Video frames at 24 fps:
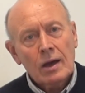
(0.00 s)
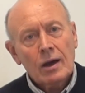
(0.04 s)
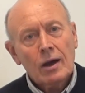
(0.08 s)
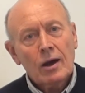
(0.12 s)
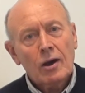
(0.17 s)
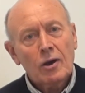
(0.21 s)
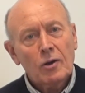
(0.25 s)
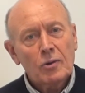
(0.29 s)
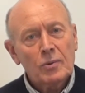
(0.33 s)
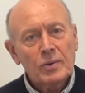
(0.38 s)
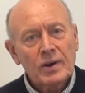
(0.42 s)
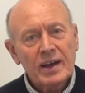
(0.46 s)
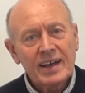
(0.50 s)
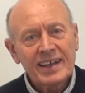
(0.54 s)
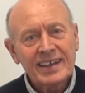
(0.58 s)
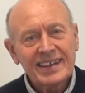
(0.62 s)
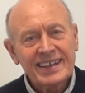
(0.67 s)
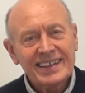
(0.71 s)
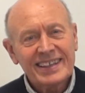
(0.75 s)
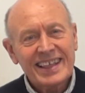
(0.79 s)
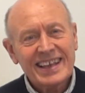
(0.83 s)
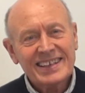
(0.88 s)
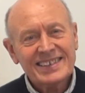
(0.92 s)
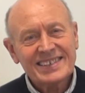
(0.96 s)
Oh,
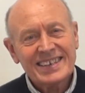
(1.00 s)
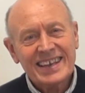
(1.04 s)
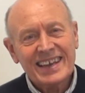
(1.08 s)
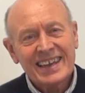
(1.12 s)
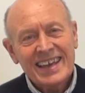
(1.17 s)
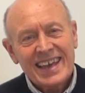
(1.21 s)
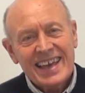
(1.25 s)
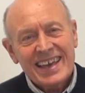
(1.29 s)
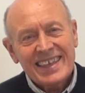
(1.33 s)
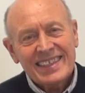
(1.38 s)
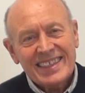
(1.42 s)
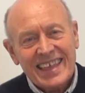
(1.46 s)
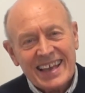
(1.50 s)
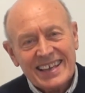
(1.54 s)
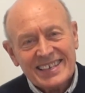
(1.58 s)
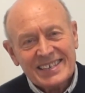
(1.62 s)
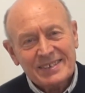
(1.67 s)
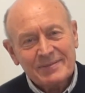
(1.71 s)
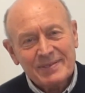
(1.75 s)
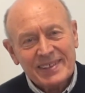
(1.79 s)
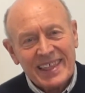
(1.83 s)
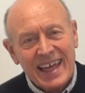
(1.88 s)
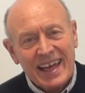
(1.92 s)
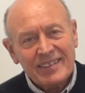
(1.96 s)
that's
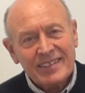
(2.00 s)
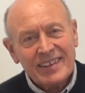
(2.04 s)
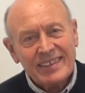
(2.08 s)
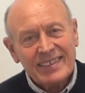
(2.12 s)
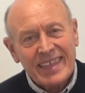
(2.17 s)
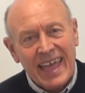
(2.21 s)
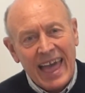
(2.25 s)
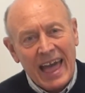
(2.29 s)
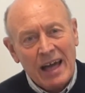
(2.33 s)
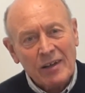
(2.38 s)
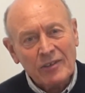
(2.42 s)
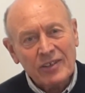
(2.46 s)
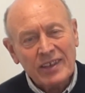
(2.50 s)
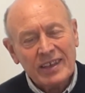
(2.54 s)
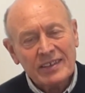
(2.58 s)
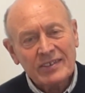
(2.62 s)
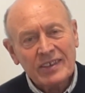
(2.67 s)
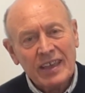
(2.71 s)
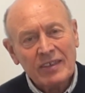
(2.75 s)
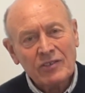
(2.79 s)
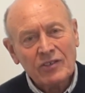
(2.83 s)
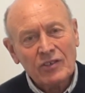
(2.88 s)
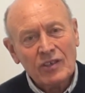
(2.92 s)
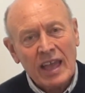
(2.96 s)
without a doubt.
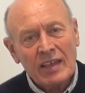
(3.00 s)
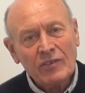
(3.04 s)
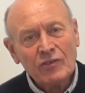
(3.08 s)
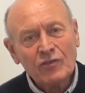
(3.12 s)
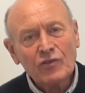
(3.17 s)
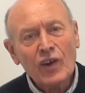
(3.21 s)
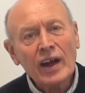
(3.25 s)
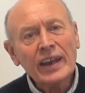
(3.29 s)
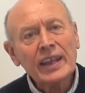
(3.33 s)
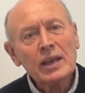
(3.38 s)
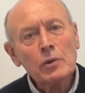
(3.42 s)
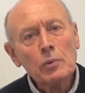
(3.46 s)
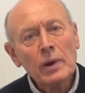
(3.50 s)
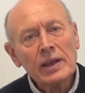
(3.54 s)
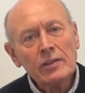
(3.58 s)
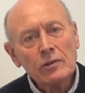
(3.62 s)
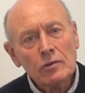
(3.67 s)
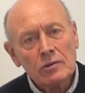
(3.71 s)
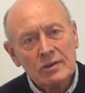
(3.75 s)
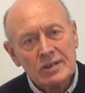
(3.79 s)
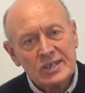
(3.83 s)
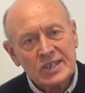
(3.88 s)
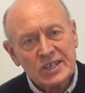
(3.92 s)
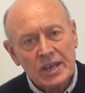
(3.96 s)
It's funny, when
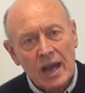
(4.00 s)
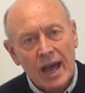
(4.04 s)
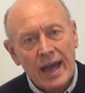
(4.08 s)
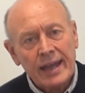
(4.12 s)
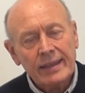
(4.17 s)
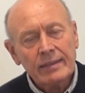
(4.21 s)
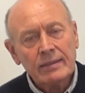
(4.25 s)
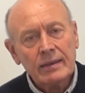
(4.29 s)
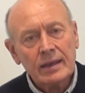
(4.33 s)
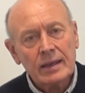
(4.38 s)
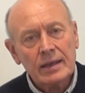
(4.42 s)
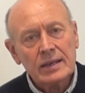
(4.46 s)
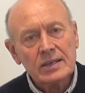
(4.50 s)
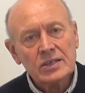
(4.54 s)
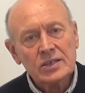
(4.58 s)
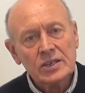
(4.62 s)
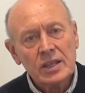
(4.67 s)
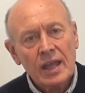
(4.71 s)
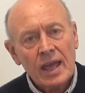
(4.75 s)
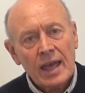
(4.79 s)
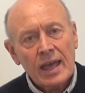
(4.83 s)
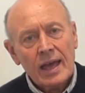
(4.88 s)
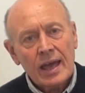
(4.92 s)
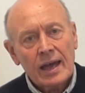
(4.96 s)
you're a
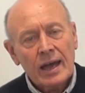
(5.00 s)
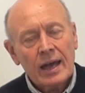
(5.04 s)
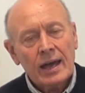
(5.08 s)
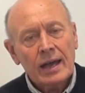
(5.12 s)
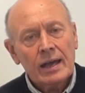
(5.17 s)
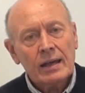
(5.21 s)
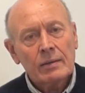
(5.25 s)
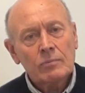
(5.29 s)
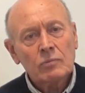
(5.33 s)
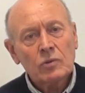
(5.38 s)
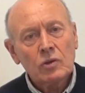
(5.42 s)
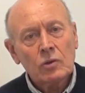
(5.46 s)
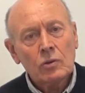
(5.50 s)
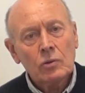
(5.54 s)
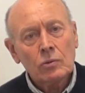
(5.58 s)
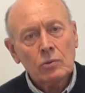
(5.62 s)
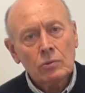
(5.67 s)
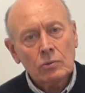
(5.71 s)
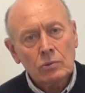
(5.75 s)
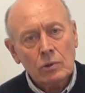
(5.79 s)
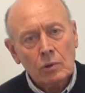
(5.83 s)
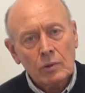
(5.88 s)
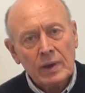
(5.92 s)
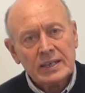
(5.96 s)
scientist,
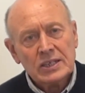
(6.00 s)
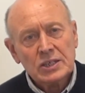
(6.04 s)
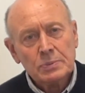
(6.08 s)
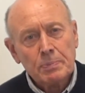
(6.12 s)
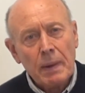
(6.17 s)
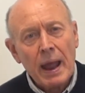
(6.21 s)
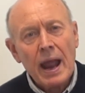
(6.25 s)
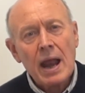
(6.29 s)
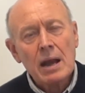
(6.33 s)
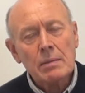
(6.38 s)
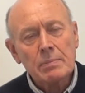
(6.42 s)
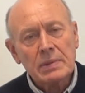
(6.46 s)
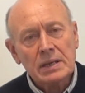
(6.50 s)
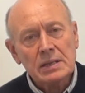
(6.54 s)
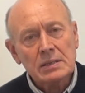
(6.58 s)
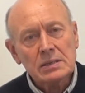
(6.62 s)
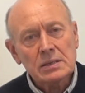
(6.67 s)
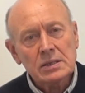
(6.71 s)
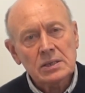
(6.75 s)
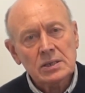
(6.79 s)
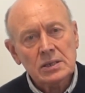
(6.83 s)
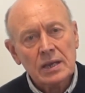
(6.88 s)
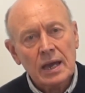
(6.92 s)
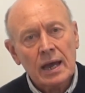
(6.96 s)
you do
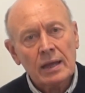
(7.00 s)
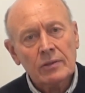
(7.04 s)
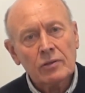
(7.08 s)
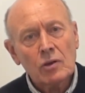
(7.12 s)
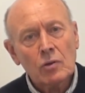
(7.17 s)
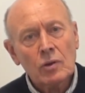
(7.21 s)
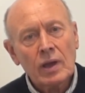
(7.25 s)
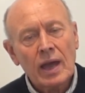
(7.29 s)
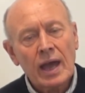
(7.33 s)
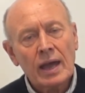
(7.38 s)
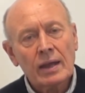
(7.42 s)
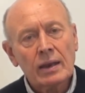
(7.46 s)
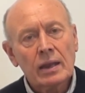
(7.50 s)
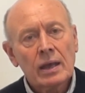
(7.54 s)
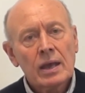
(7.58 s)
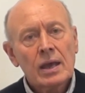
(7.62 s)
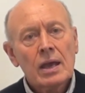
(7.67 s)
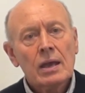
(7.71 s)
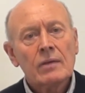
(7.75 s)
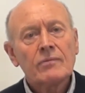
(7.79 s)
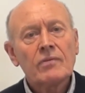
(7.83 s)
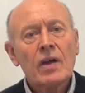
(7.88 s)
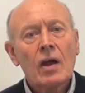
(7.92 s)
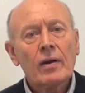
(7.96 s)
experiments and you get
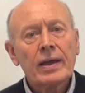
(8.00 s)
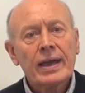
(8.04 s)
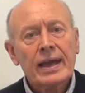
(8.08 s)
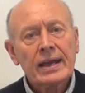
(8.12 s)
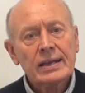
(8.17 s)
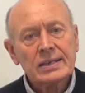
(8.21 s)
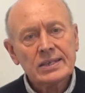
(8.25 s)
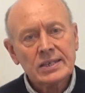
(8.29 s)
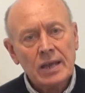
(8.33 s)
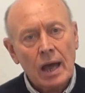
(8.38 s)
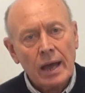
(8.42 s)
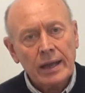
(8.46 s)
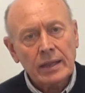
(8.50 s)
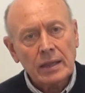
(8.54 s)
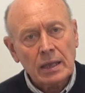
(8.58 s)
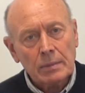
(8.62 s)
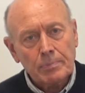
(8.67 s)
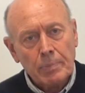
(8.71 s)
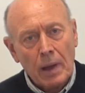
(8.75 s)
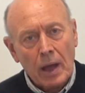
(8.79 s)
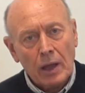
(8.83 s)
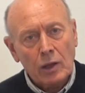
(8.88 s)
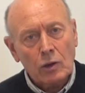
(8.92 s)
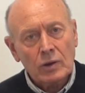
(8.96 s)
very
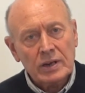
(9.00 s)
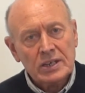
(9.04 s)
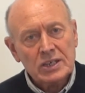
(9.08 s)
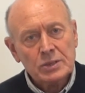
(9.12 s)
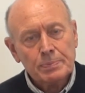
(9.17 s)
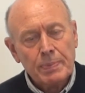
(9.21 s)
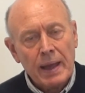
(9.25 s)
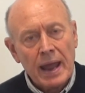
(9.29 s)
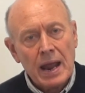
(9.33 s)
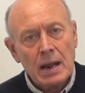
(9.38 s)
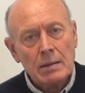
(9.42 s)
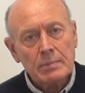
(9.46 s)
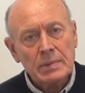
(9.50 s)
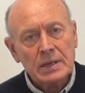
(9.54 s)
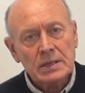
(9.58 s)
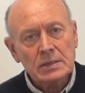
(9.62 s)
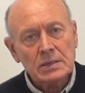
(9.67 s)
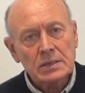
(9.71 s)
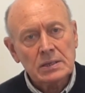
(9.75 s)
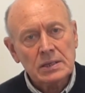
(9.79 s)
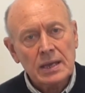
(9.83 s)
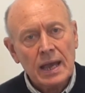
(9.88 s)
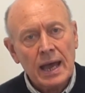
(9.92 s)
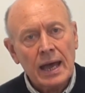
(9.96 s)
excited by your
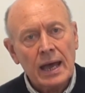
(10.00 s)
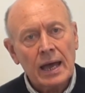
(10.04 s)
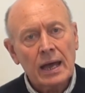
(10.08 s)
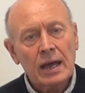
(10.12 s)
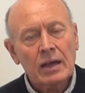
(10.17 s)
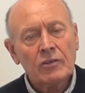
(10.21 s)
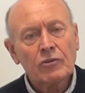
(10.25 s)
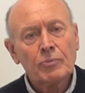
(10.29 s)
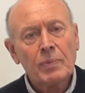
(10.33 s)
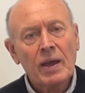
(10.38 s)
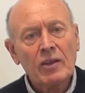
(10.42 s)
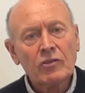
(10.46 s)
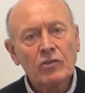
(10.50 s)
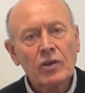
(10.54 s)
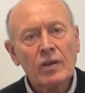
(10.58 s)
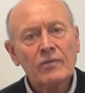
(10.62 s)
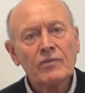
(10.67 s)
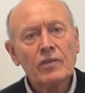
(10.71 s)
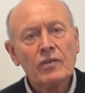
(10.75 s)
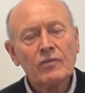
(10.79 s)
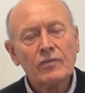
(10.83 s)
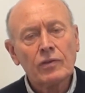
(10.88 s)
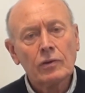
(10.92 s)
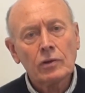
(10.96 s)
experiments, especially
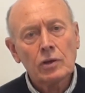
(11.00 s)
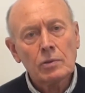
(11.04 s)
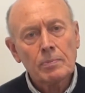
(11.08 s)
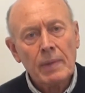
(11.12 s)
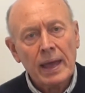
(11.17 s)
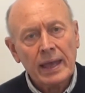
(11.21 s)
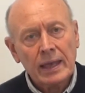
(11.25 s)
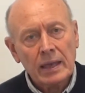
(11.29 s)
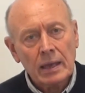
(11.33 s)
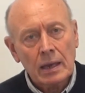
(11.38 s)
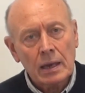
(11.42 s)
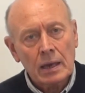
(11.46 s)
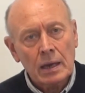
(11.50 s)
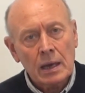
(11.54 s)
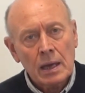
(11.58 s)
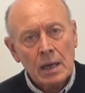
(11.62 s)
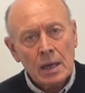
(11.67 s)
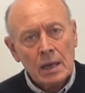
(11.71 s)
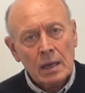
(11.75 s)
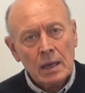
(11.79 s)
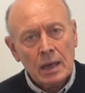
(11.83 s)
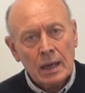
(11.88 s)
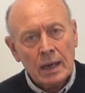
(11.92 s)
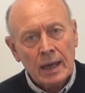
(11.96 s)
if you feel you make
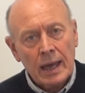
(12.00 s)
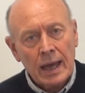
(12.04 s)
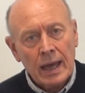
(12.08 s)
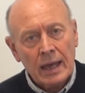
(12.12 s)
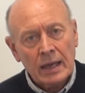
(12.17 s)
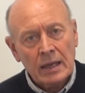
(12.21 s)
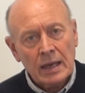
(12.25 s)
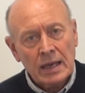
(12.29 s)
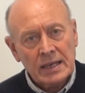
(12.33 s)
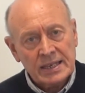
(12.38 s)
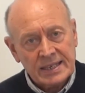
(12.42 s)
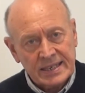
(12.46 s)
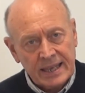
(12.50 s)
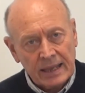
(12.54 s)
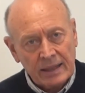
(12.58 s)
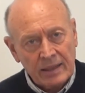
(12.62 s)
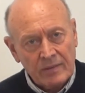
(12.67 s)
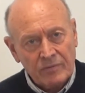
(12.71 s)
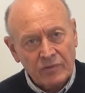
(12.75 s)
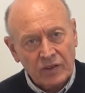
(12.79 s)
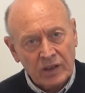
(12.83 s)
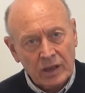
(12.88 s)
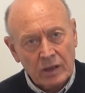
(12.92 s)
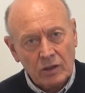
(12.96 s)
a
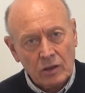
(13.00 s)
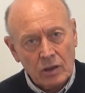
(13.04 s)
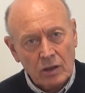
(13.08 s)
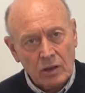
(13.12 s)
significant